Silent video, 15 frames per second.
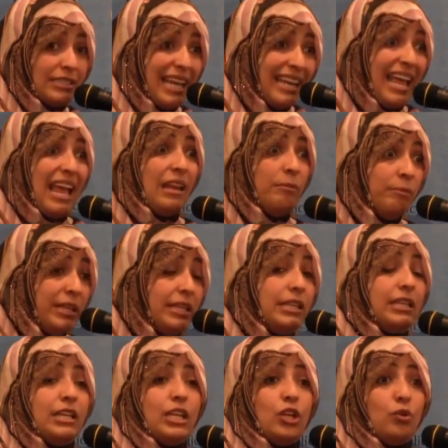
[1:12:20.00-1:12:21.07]
he
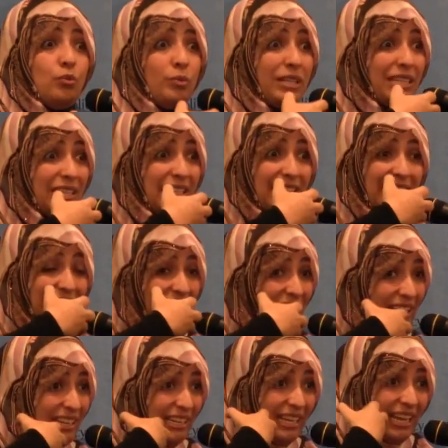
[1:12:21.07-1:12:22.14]
stood against
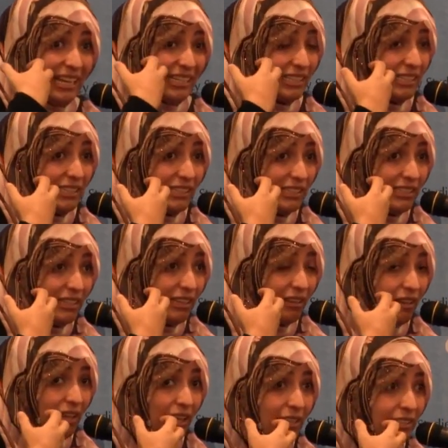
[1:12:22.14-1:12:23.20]
all the
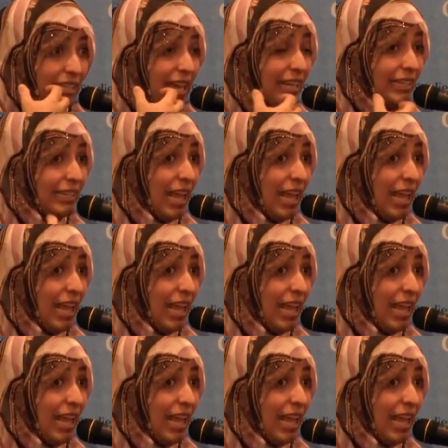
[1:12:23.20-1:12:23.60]
rumors,